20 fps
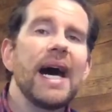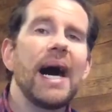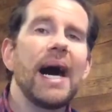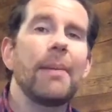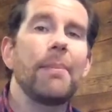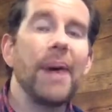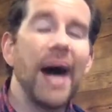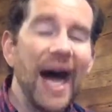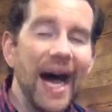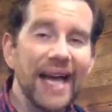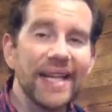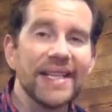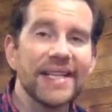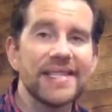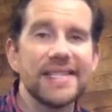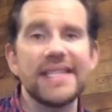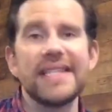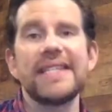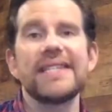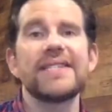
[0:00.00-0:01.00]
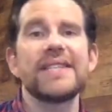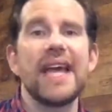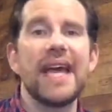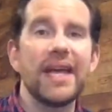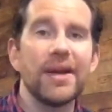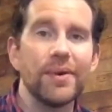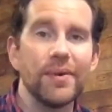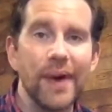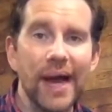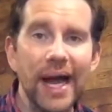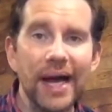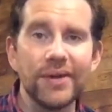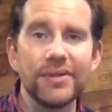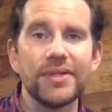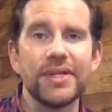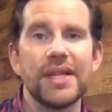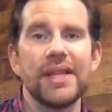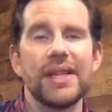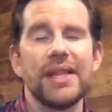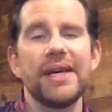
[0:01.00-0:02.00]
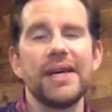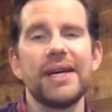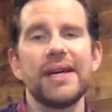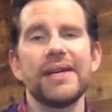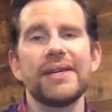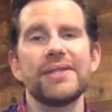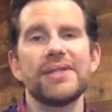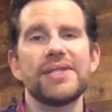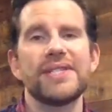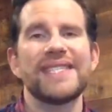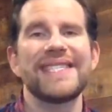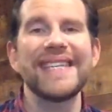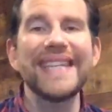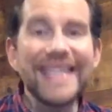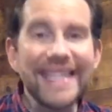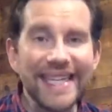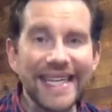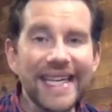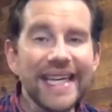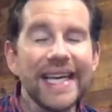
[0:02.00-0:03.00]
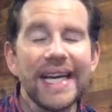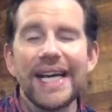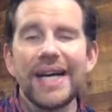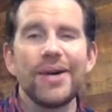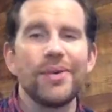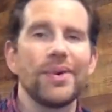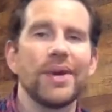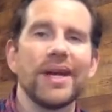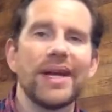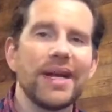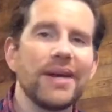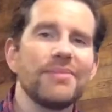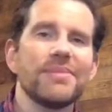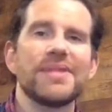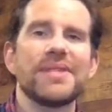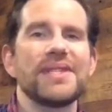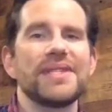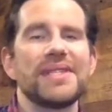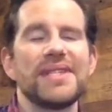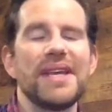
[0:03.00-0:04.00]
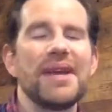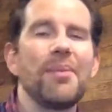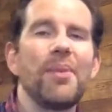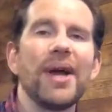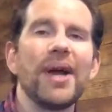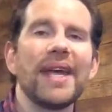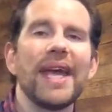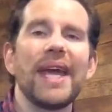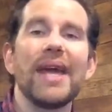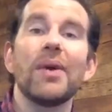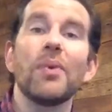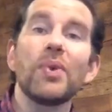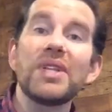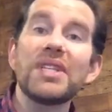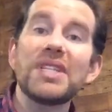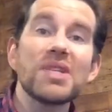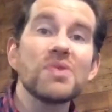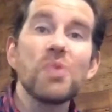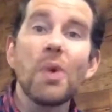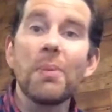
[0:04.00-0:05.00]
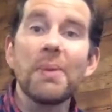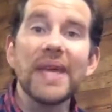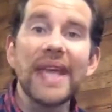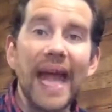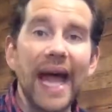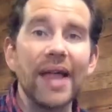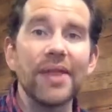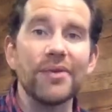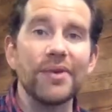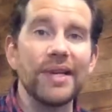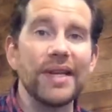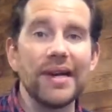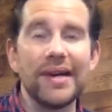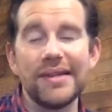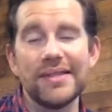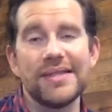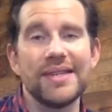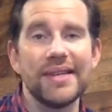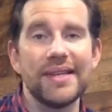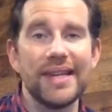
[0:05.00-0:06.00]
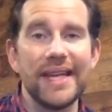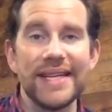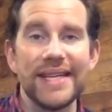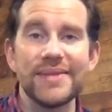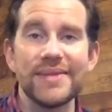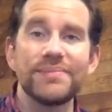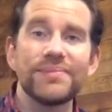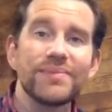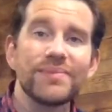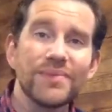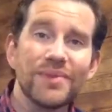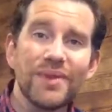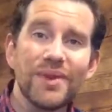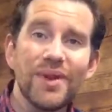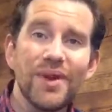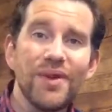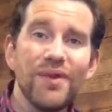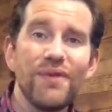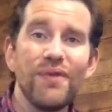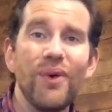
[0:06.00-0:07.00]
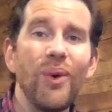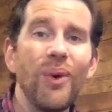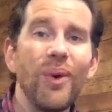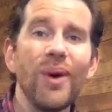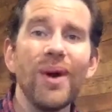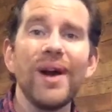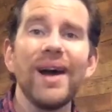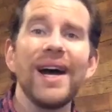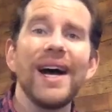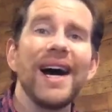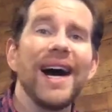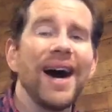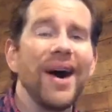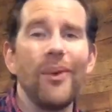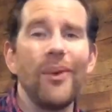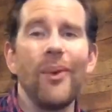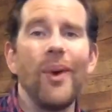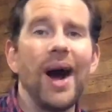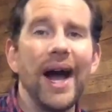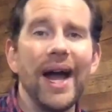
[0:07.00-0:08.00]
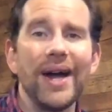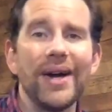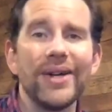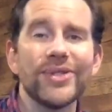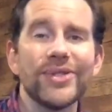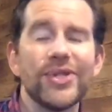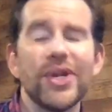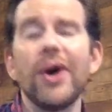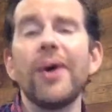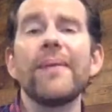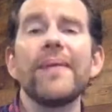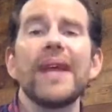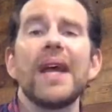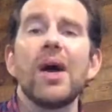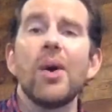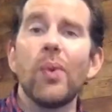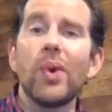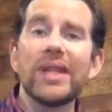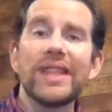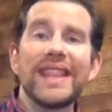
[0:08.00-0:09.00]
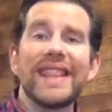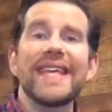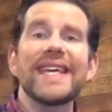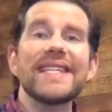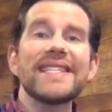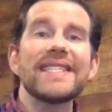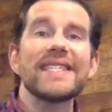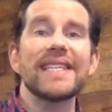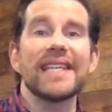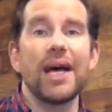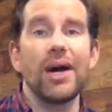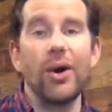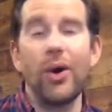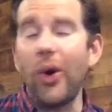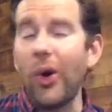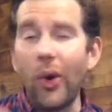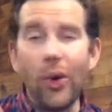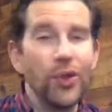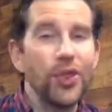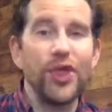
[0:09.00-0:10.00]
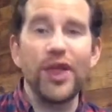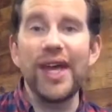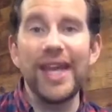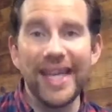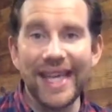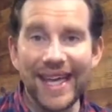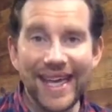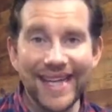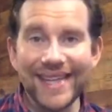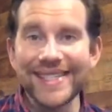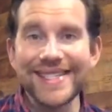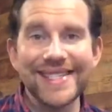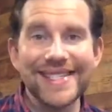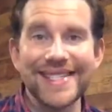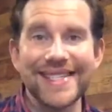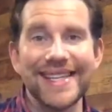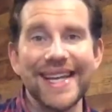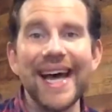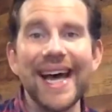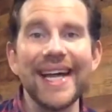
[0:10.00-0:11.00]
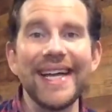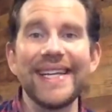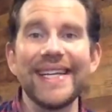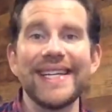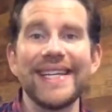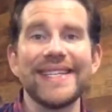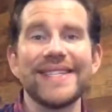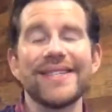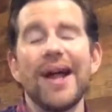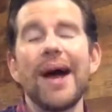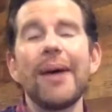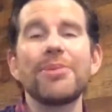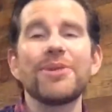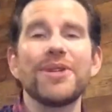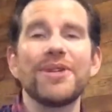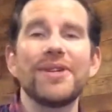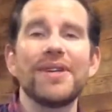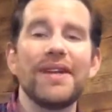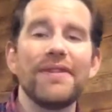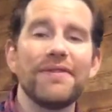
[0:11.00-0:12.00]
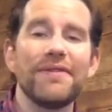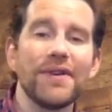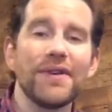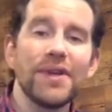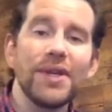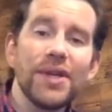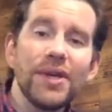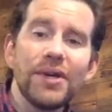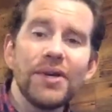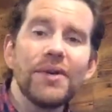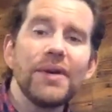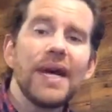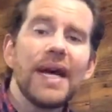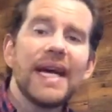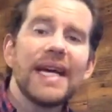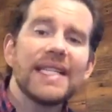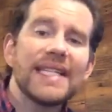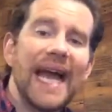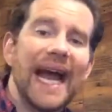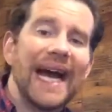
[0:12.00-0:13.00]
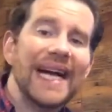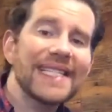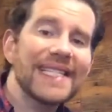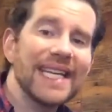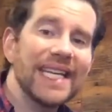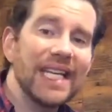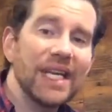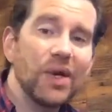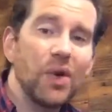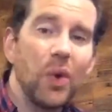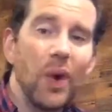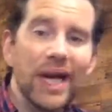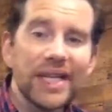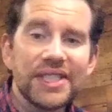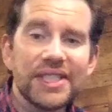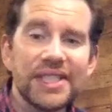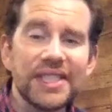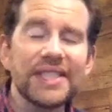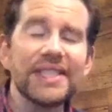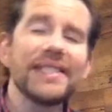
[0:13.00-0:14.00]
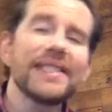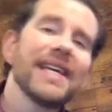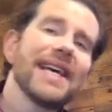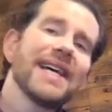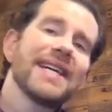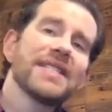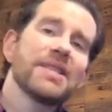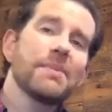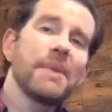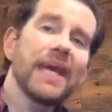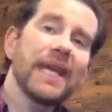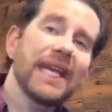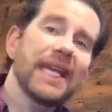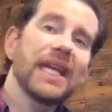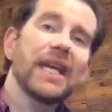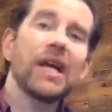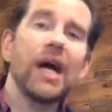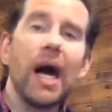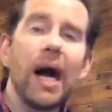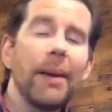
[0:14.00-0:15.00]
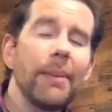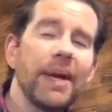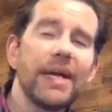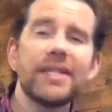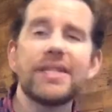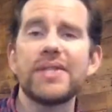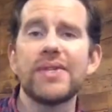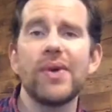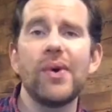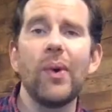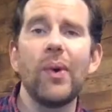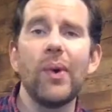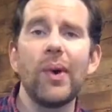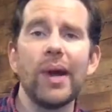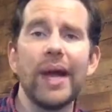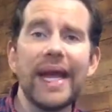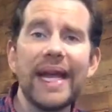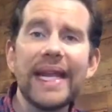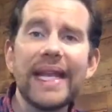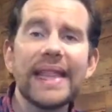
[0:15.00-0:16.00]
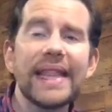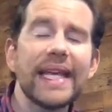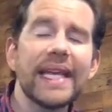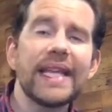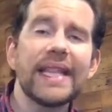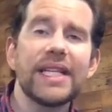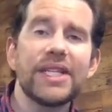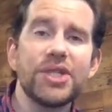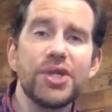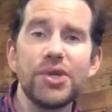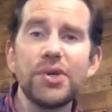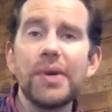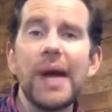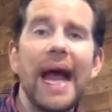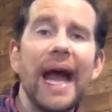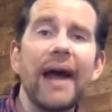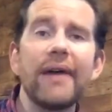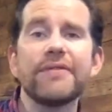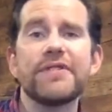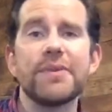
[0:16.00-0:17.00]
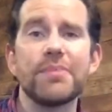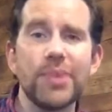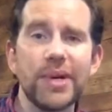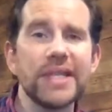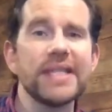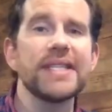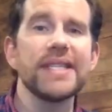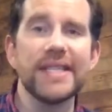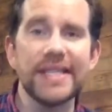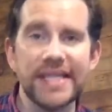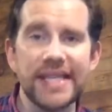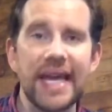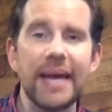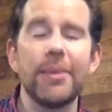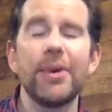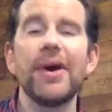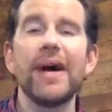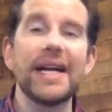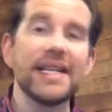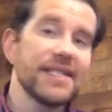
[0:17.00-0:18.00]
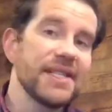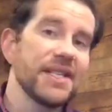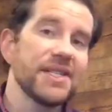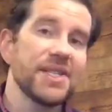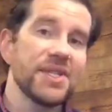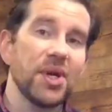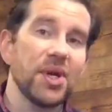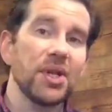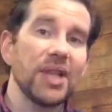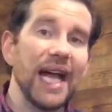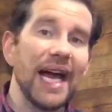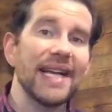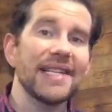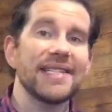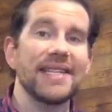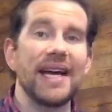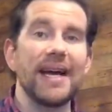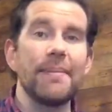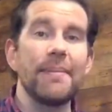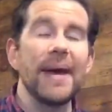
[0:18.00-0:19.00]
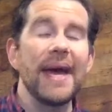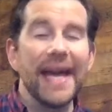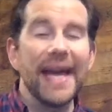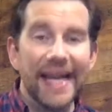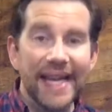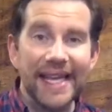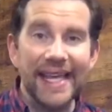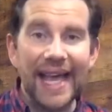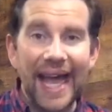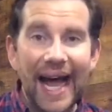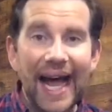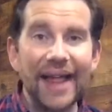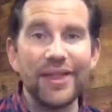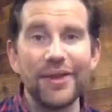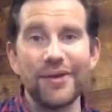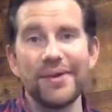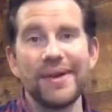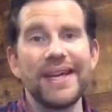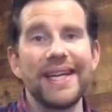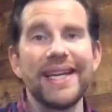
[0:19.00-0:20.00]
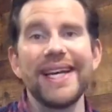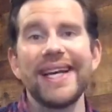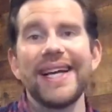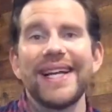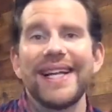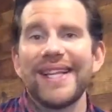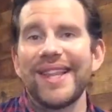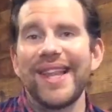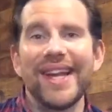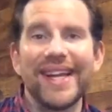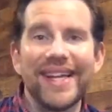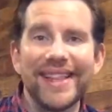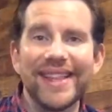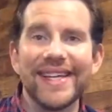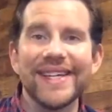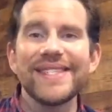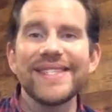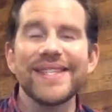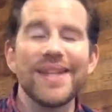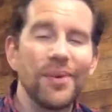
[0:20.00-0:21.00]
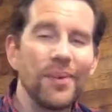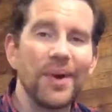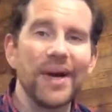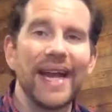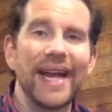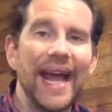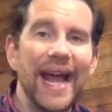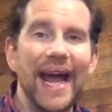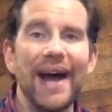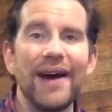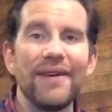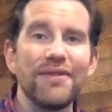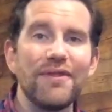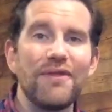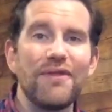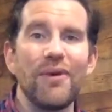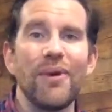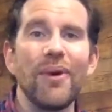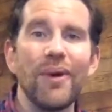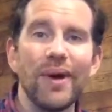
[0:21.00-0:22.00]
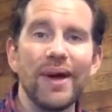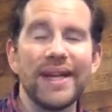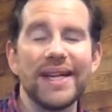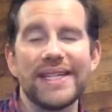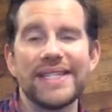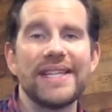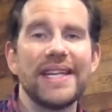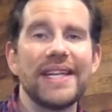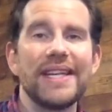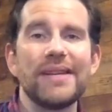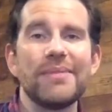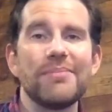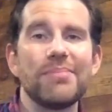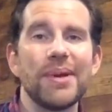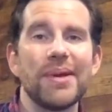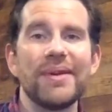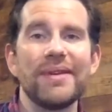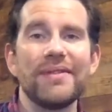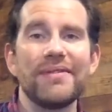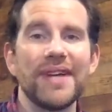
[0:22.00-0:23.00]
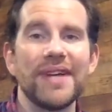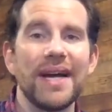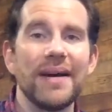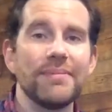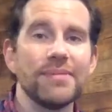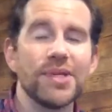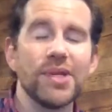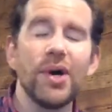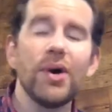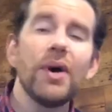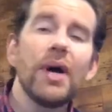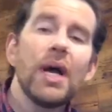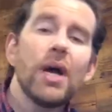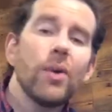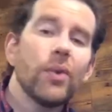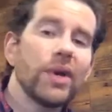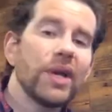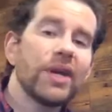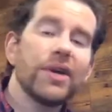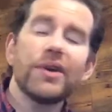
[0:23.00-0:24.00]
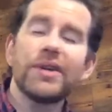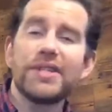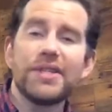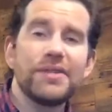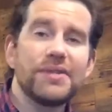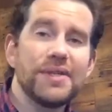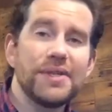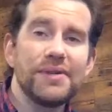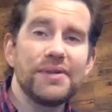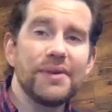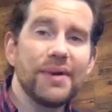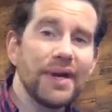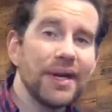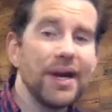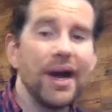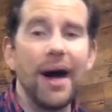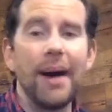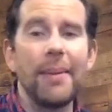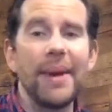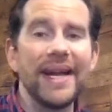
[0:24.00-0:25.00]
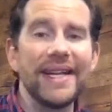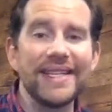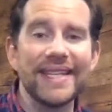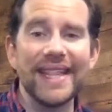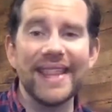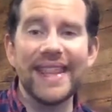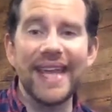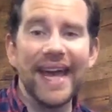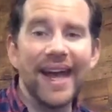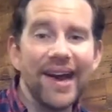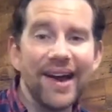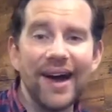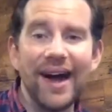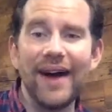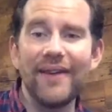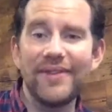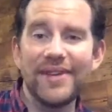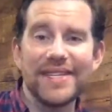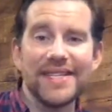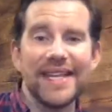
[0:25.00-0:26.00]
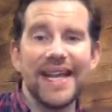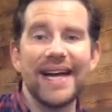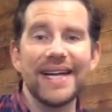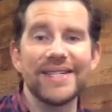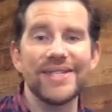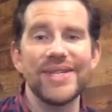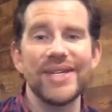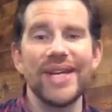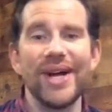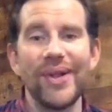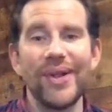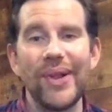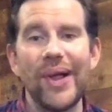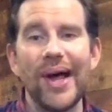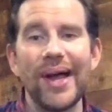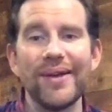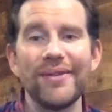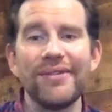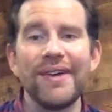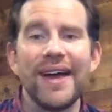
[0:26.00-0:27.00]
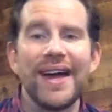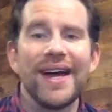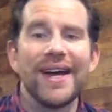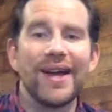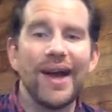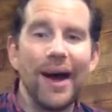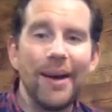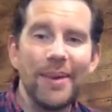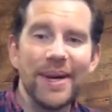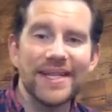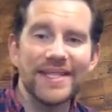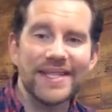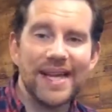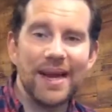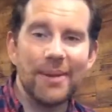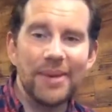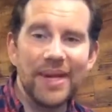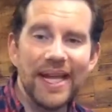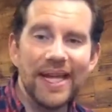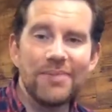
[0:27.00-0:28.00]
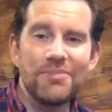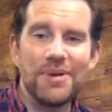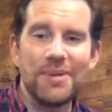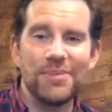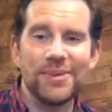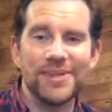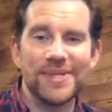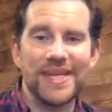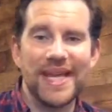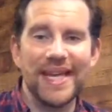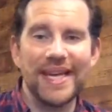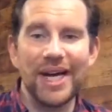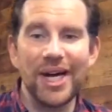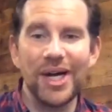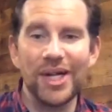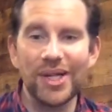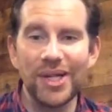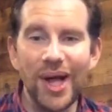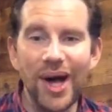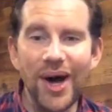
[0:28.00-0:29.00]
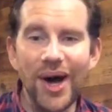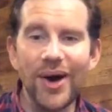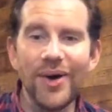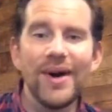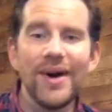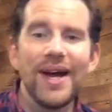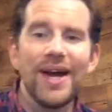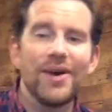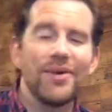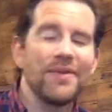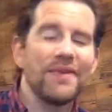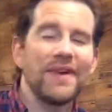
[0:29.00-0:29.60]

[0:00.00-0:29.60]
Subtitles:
behind the scenes and around the city when it comes to CMYK. We just won't be gathering on Sundays for a while. So what this whole thing is tonight is an opportunity for you to ask any questions, to make any comments, or anything that you have to bring to the table, as this is our last time gathering like this that we're going to have for an extended period of time. So would encourage you to comment there. Obviously, I see a lot of comments coming in, people saying hello. We've